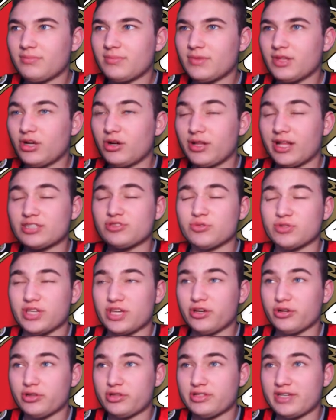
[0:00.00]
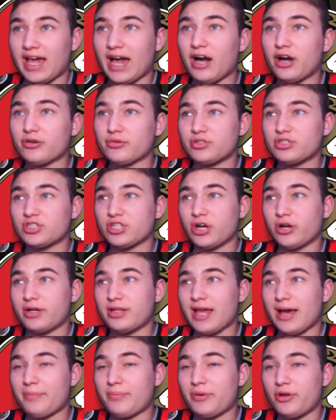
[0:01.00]
that's what killed Calgary, sorry, in
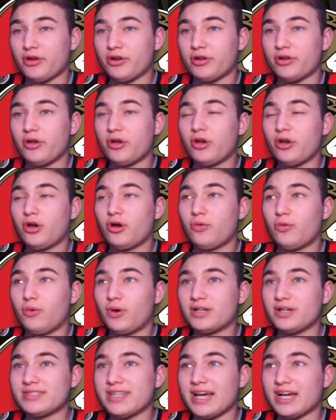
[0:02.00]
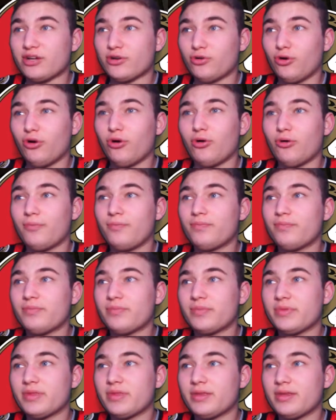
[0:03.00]
that period, was that goal.
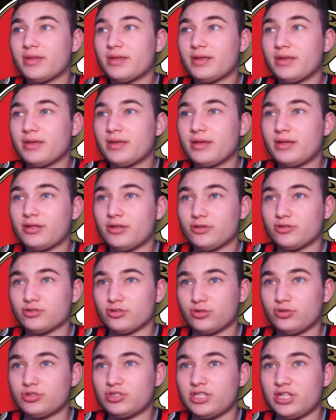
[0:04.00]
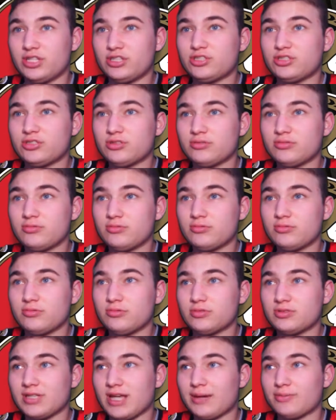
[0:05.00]
Here's Lucic,
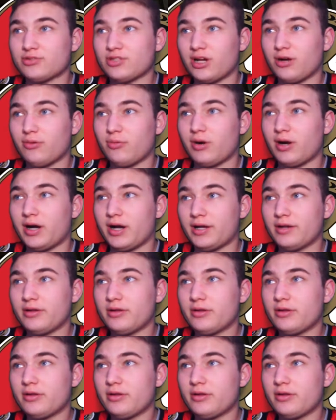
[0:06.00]
slap shot wide.